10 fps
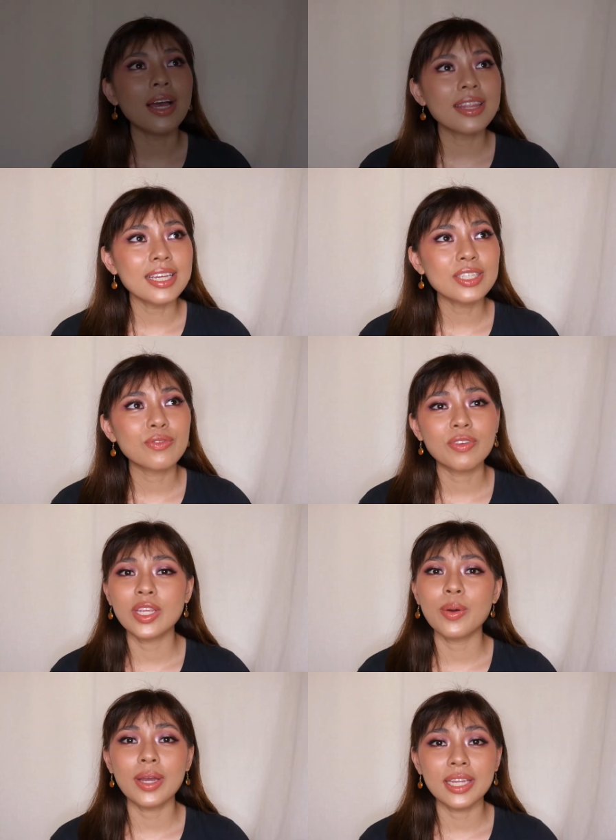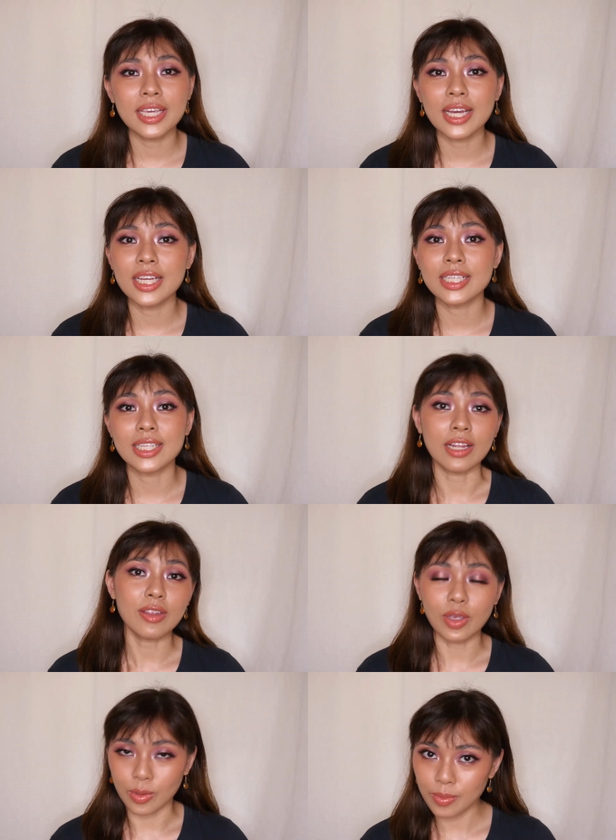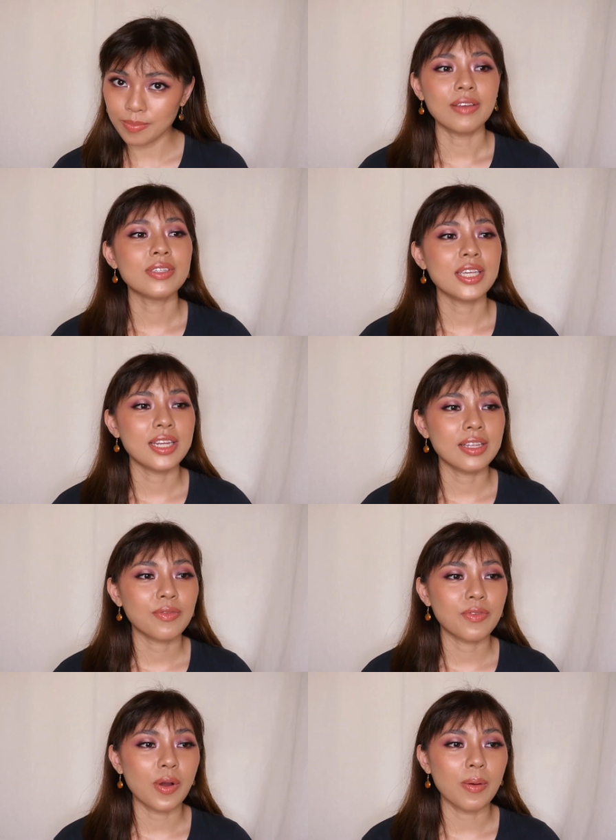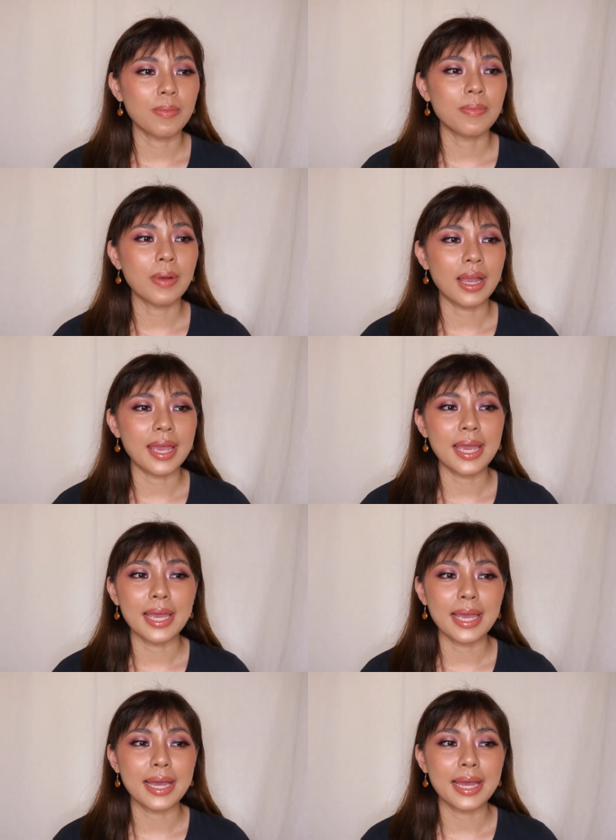This video idea is not new. I've seen it from my